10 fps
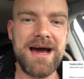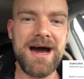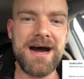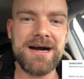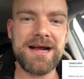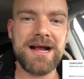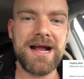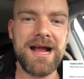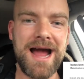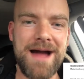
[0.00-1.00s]
ang
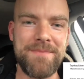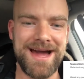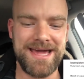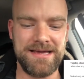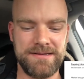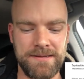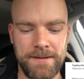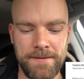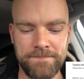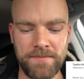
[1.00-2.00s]
kamay.
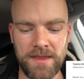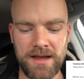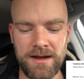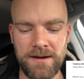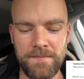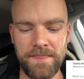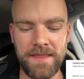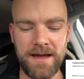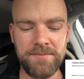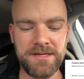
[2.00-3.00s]

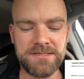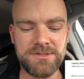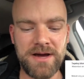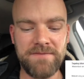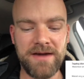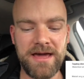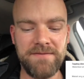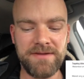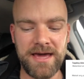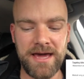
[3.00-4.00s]
That means you have a
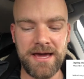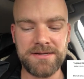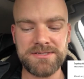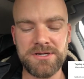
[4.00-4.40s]
heavy hand.